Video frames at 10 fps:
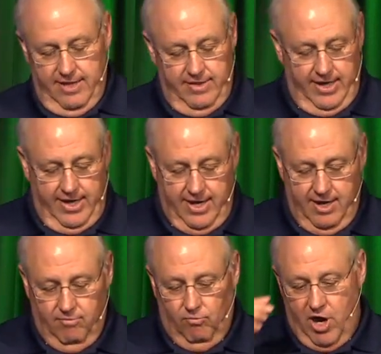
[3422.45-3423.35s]
The
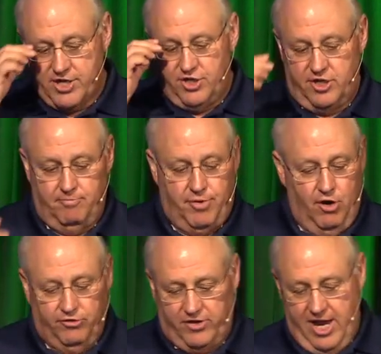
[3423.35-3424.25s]
uh, Washington
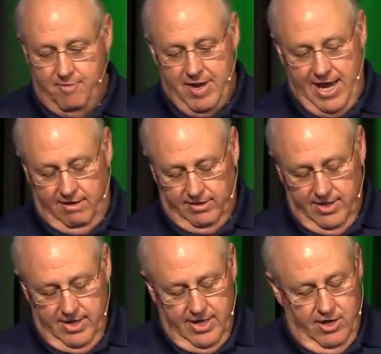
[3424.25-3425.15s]
Post came out
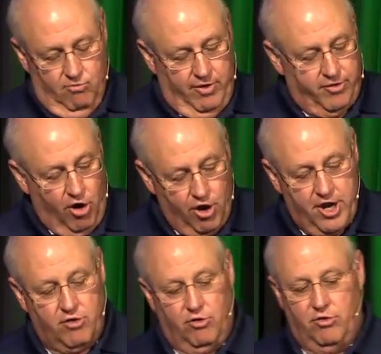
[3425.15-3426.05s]
with
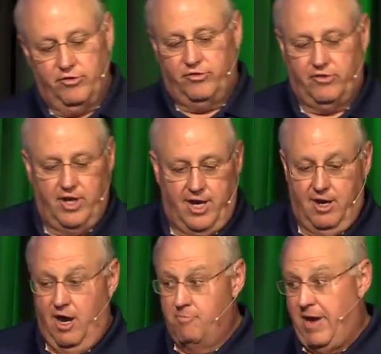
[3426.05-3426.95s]
articles
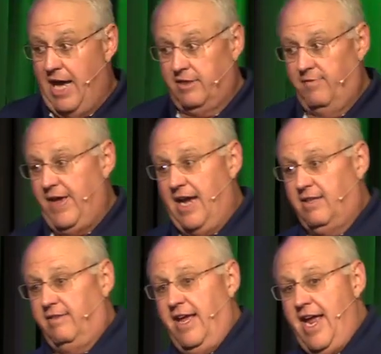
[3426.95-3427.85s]
uh, about the fact
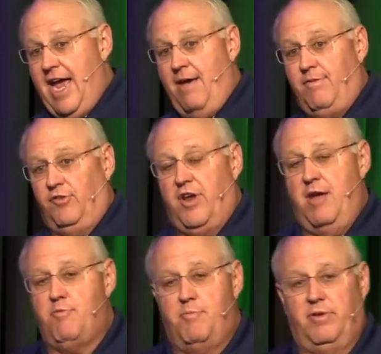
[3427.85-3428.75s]
that they have this
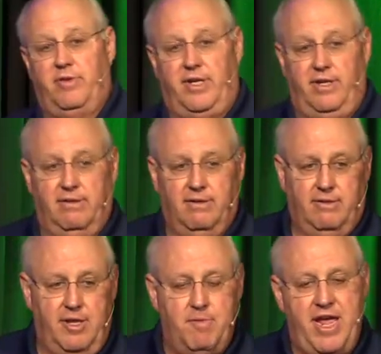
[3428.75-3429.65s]
capability.
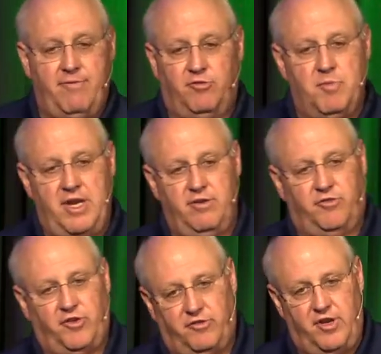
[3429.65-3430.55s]
They may have as many as
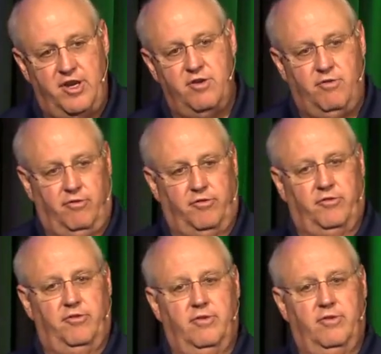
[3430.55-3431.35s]
sixty nukes.